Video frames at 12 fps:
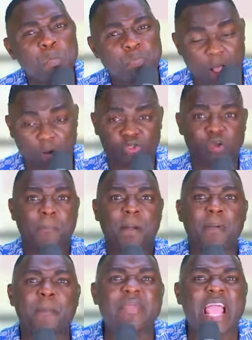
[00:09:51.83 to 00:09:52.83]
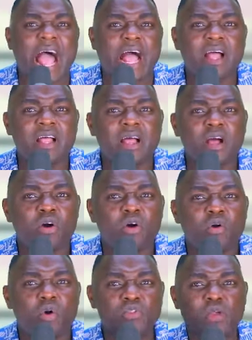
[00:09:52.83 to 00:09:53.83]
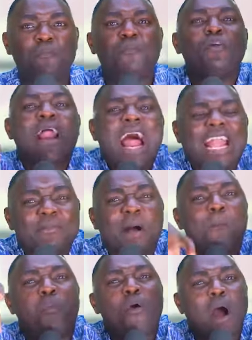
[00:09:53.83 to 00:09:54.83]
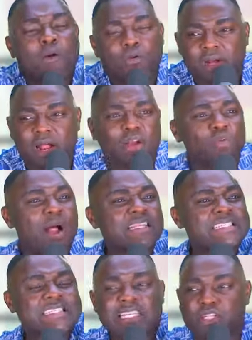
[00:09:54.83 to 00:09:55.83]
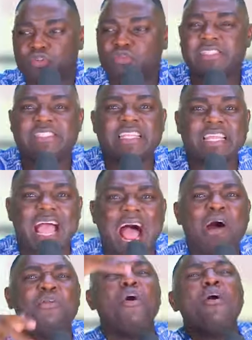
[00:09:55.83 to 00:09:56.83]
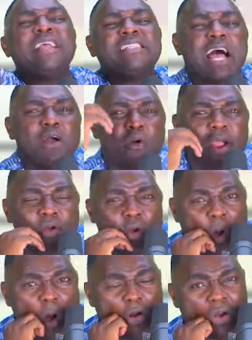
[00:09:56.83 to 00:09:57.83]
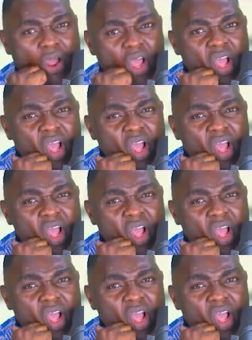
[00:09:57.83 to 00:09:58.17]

now to Abamame, Otofuna, Namabuao, now the 1 city, 2 city. How long is that going to go on?